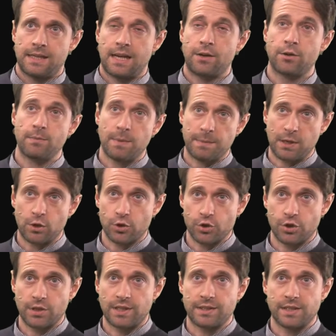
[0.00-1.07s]
Remember
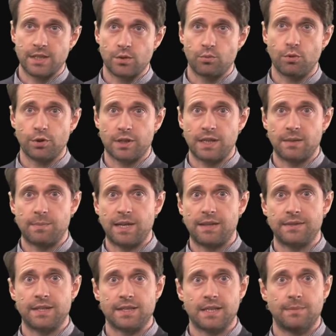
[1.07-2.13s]
also that this is work led by
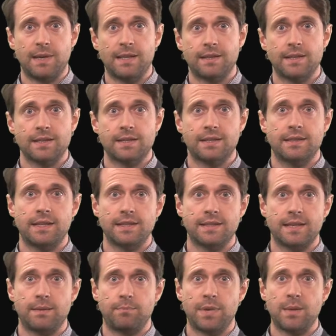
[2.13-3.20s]
Andrés Cremades. There
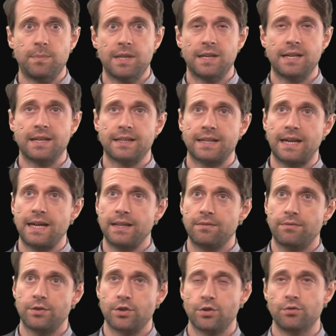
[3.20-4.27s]
is a paper in
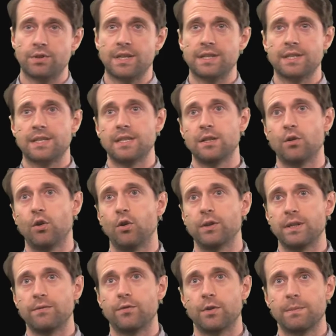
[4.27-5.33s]
archive, so you can see all
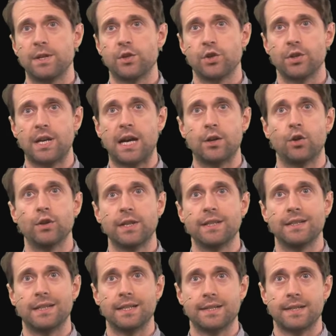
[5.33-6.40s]
the information and all the
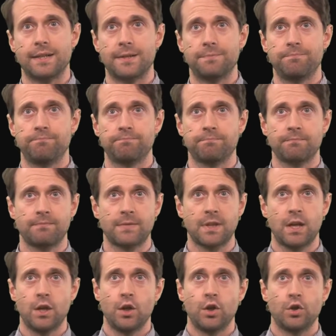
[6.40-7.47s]
details there.
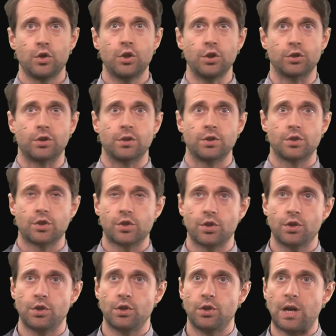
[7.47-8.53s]
Good.
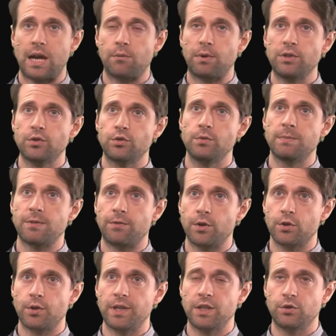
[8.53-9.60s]
So I want to, before
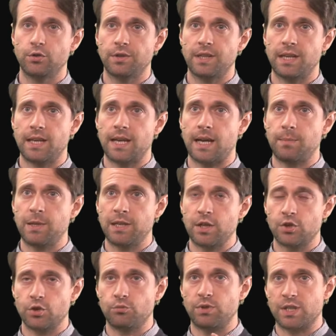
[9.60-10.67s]
going into the
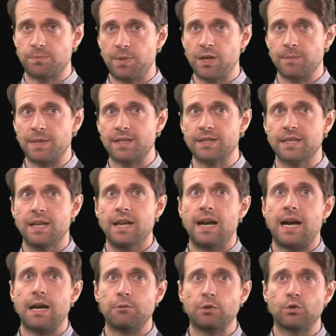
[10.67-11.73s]
application to experiments,
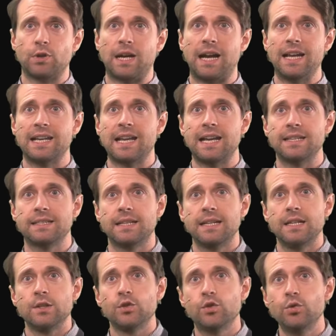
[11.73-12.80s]
I want to highlight
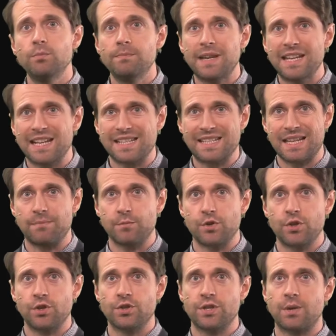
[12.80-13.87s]
two main
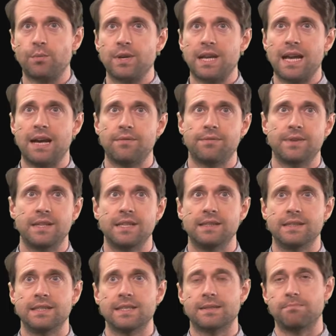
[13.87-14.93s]
assumptions that we have
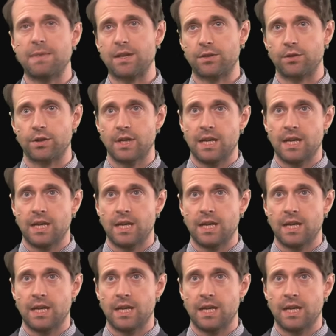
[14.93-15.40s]
in this method.